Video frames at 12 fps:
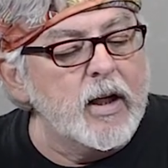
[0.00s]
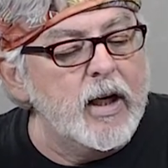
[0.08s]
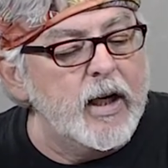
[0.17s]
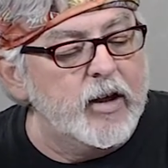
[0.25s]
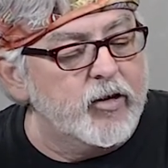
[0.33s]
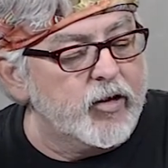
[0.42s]

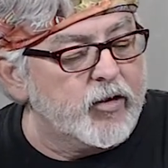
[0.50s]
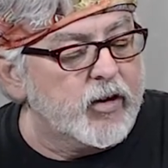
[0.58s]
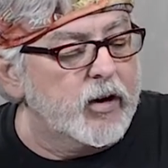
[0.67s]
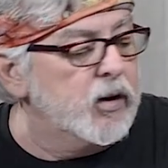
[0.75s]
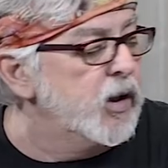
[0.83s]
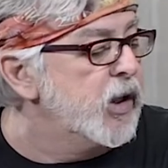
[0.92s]
and just a
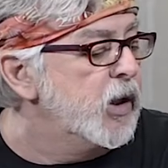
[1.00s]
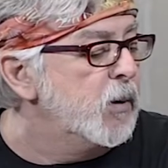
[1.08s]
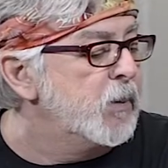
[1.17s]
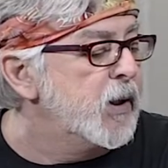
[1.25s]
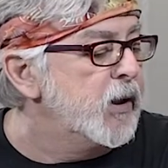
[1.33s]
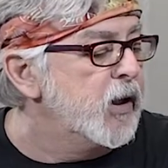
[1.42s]
little
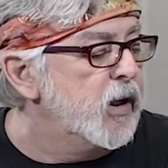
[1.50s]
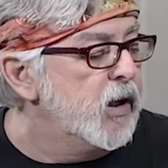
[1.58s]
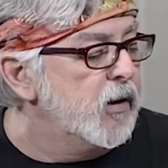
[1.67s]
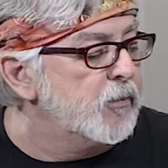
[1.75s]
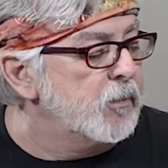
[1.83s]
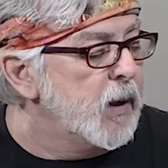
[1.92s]
bit
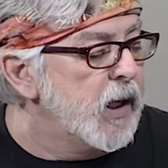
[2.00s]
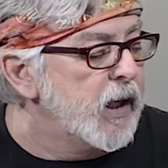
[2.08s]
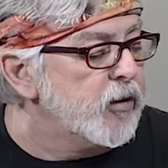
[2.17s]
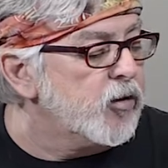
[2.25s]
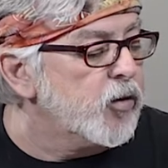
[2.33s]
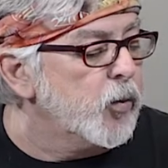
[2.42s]
of my
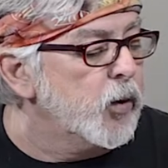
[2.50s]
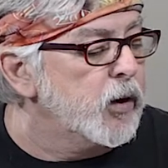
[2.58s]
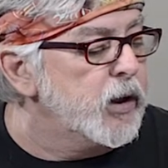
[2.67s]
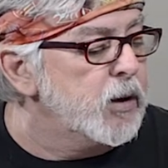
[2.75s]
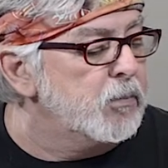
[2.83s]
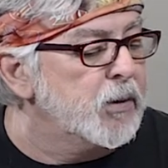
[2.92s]

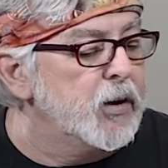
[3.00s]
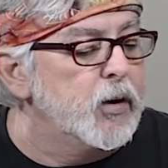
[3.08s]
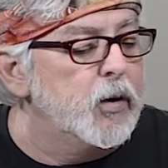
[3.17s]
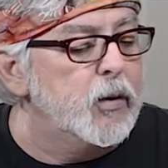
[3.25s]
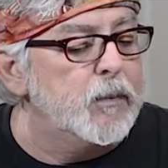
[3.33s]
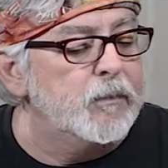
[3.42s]
cerulean
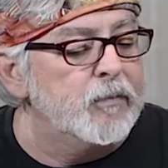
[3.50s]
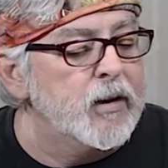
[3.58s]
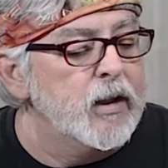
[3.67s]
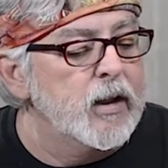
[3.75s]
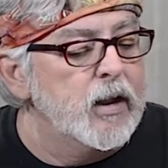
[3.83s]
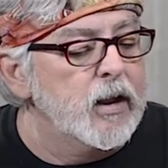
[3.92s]
blue.
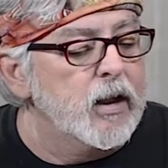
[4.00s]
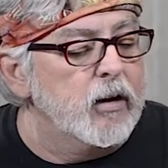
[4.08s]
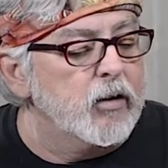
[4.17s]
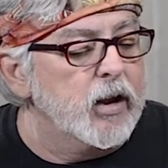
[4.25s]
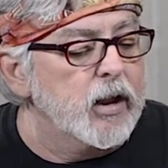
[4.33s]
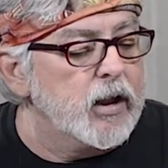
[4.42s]
I'm
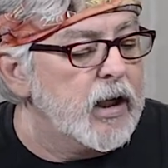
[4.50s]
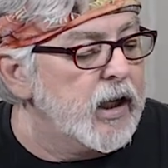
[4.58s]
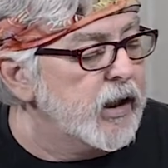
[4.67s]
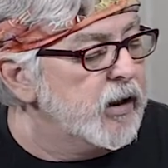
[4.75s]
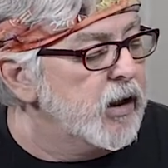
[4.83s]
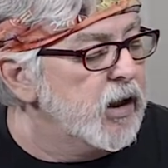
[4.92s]
going to
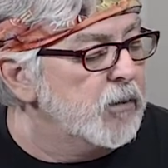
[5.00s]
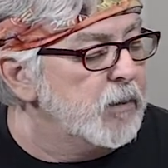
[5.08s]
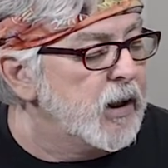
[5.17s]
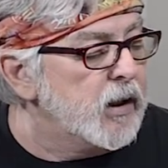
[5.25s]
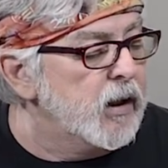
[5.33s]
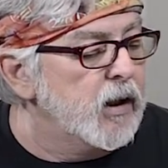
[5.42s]
kind of
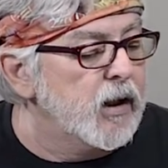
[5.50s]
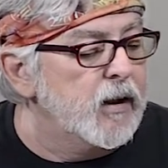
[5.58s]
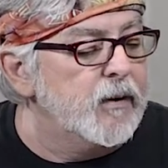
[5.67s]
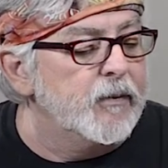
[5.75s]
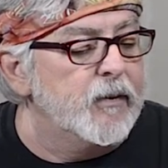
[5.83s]
make a